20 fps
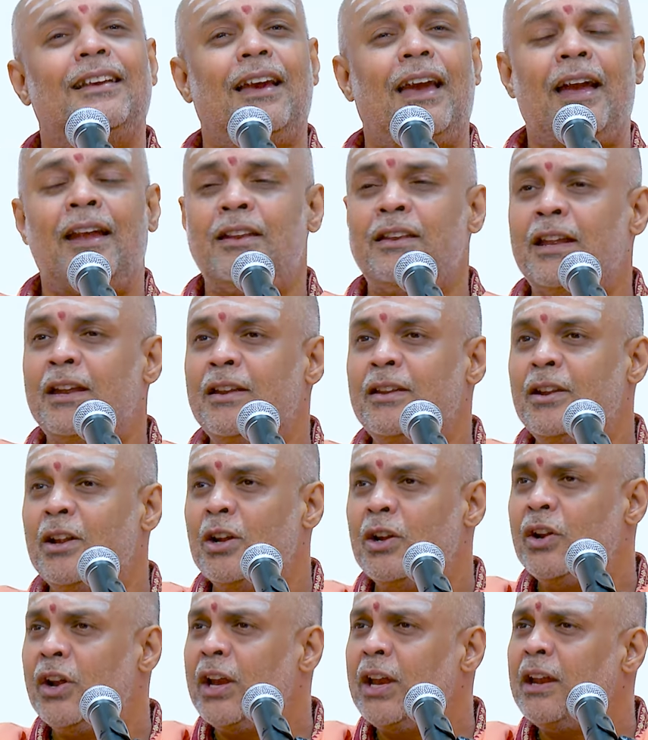And then
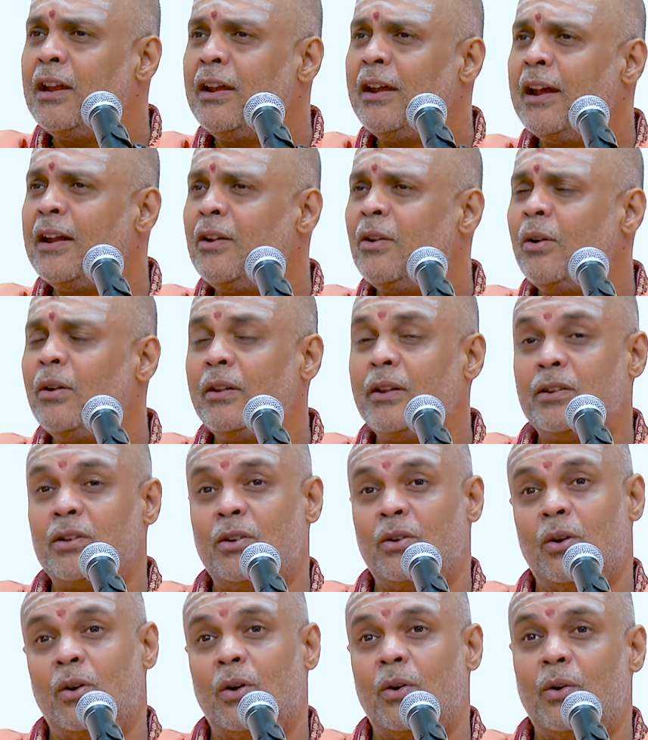drink and all
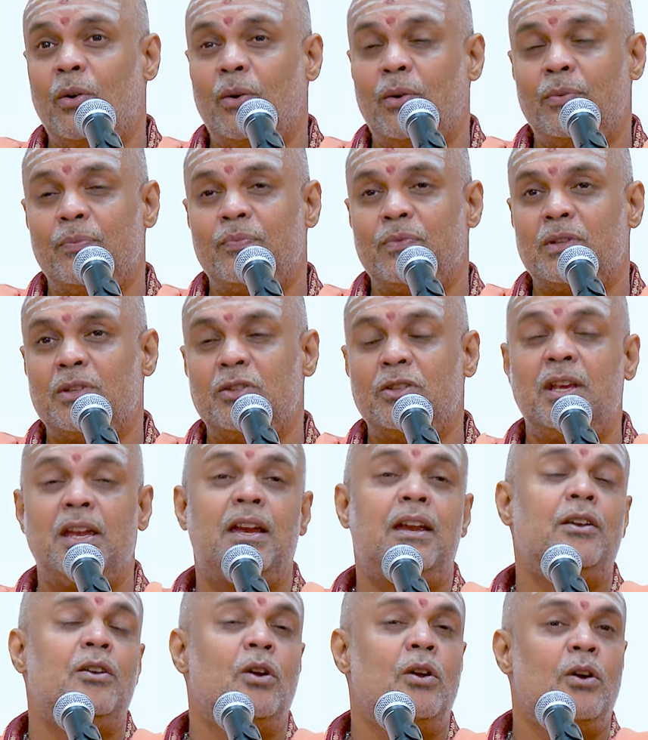that."
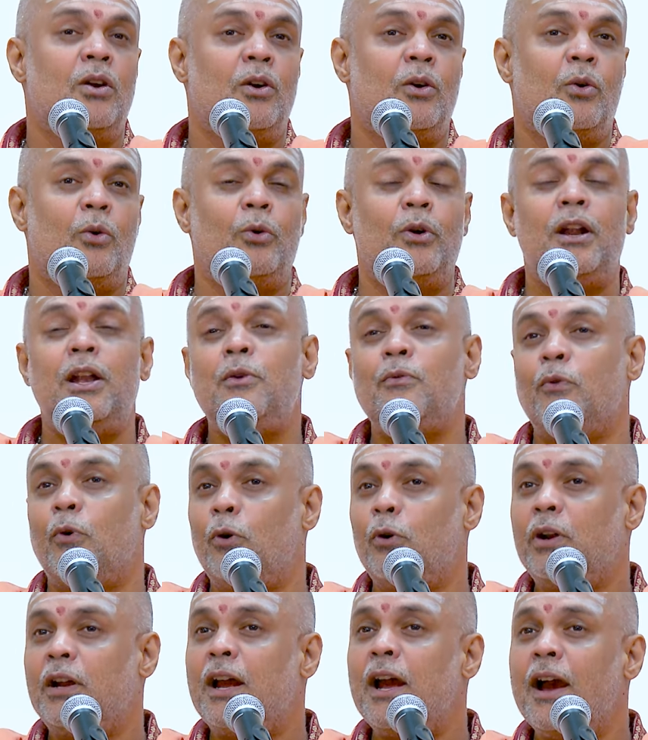Said, only
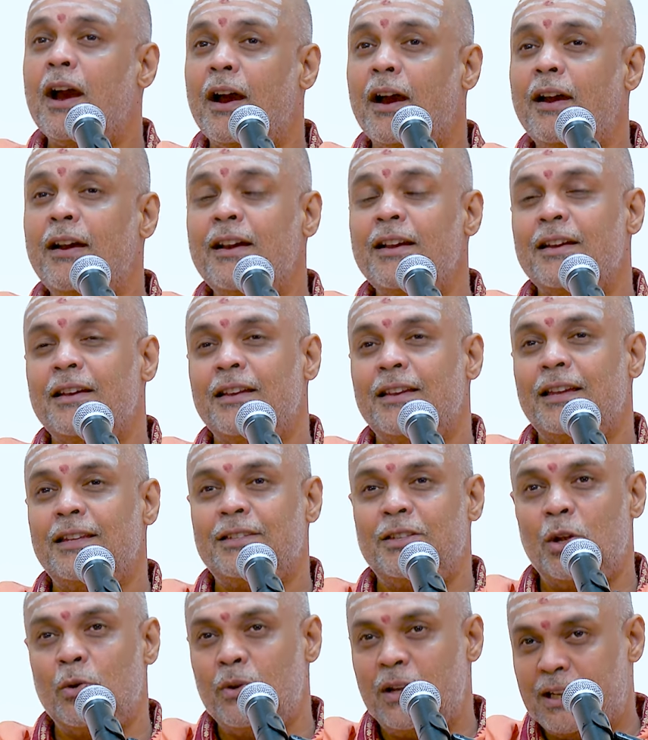vodka
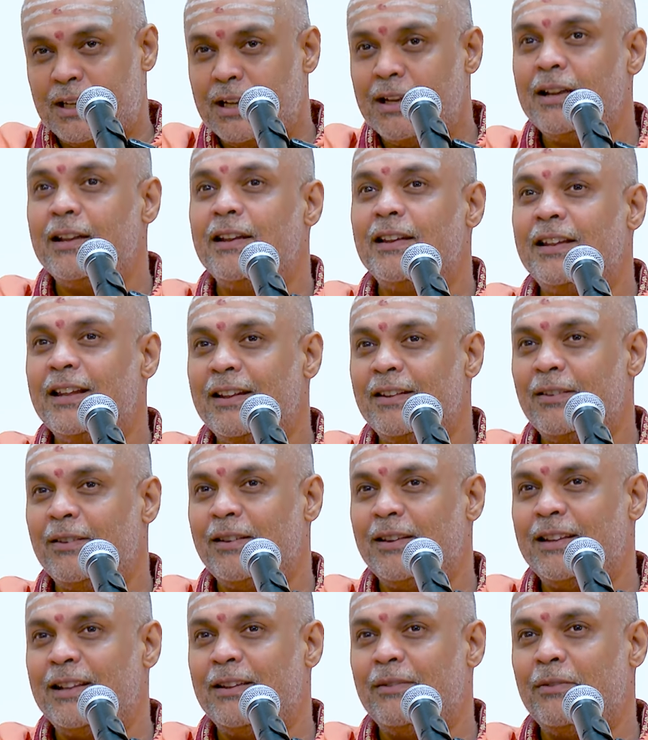is now little,
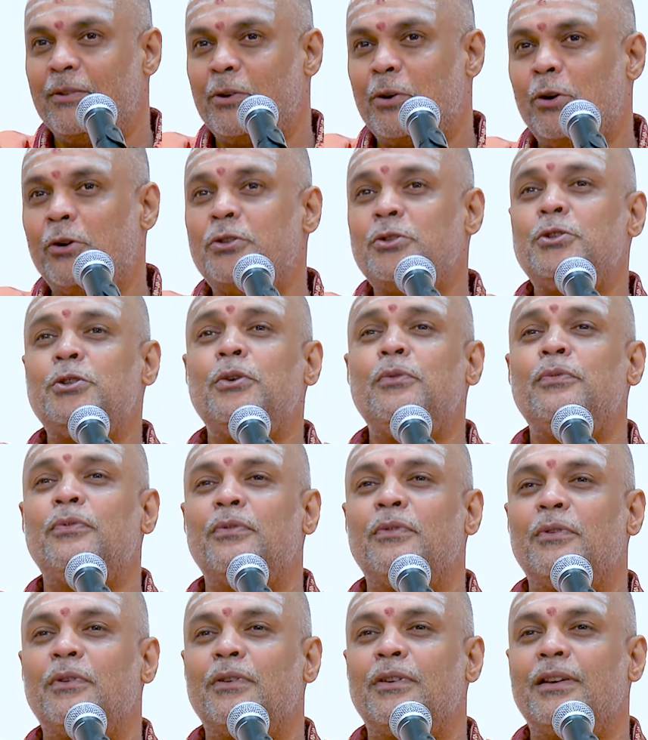the
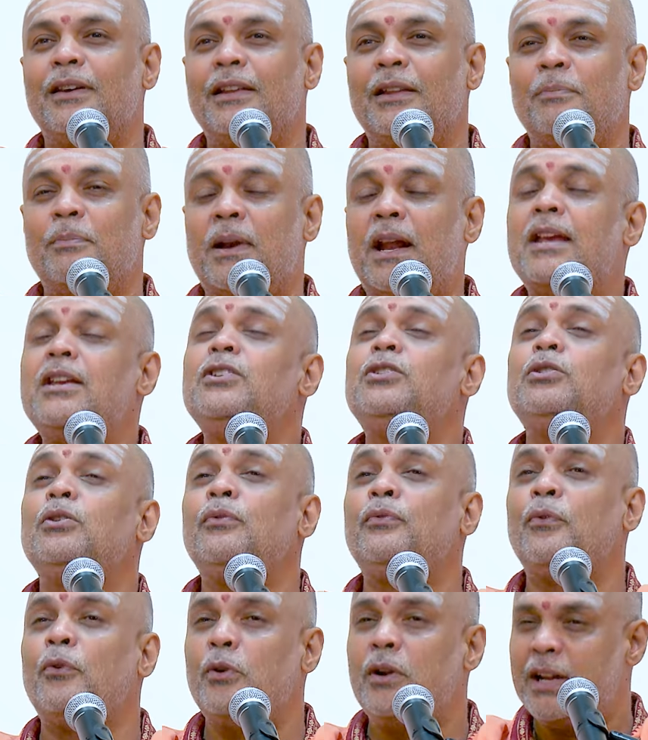price
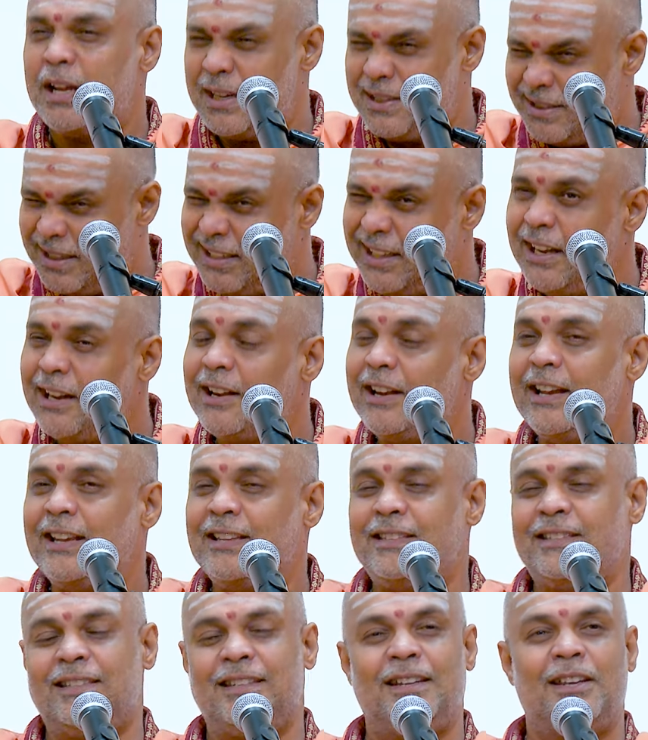of vodka is little
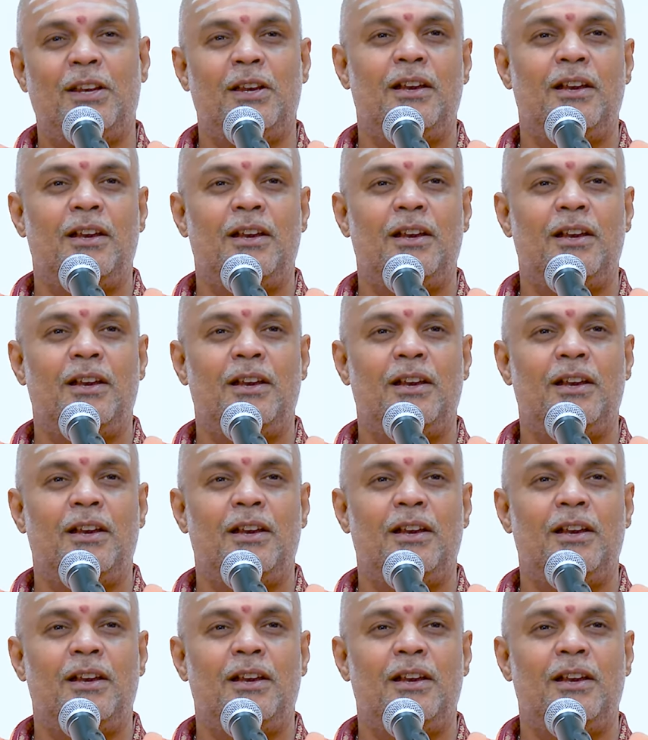less.